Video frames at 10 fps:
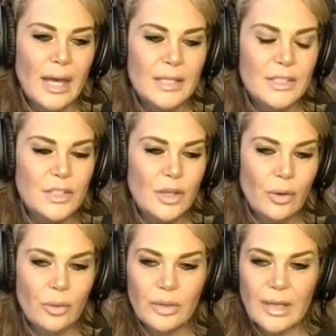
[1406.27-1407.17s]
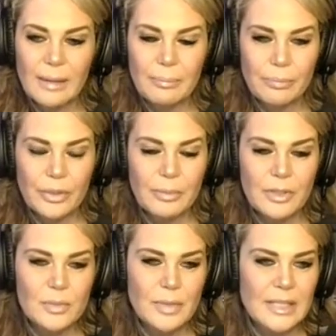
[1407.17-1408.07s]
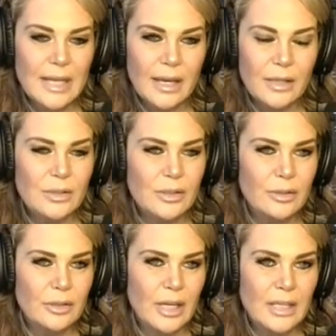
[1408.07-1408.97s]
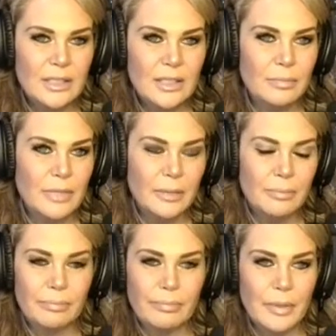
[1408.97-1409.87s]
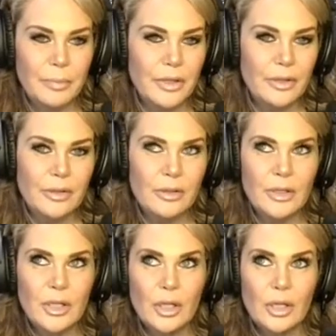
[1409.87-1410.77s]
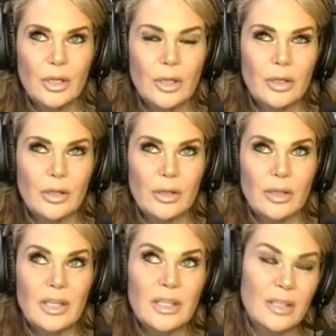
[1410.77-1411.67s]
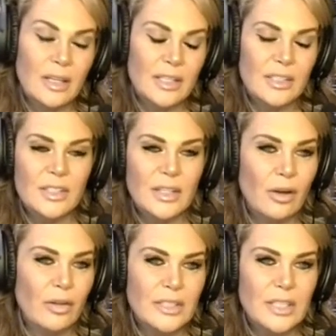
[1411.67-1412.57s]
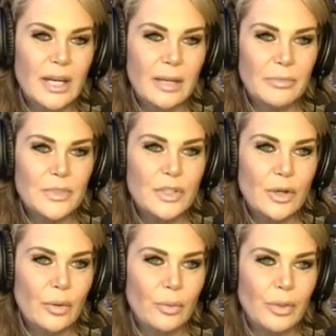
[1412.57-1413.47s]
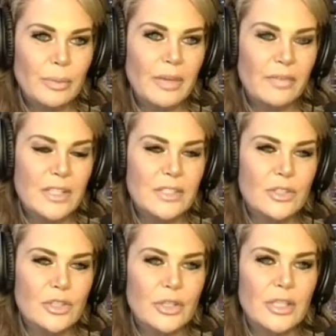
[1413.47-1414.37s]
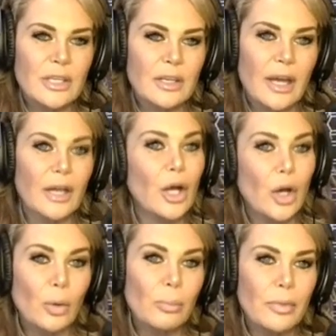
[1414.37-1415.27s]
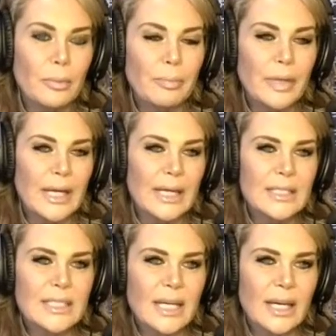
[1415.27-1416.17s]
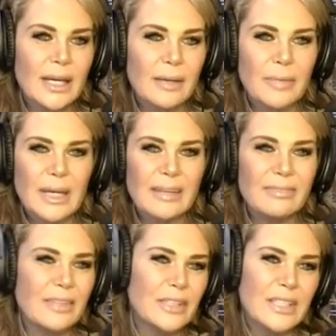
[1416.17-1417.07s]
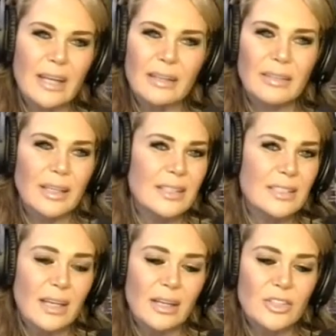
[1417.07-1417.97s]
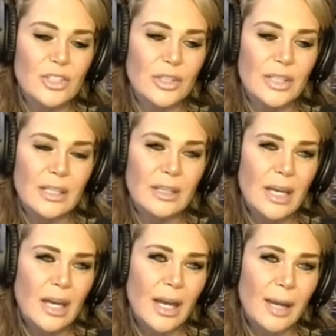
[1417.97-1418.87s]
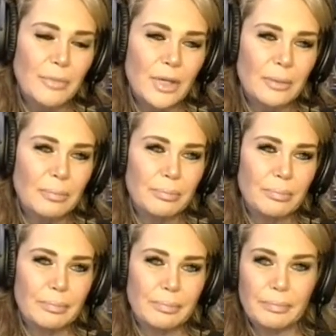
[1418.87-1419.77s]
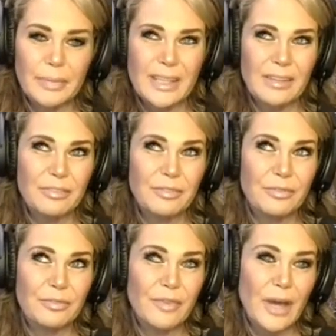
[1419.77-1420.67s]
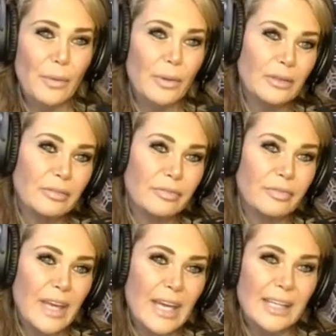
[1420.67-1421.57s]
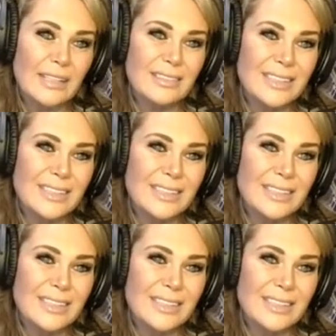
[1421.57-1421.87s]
So yeah, pretty much my dad hunted. My brother, he hunts all the time. So we make venison jerky at home, but I've never done like the duck jerky. I'm not a big fowl fan.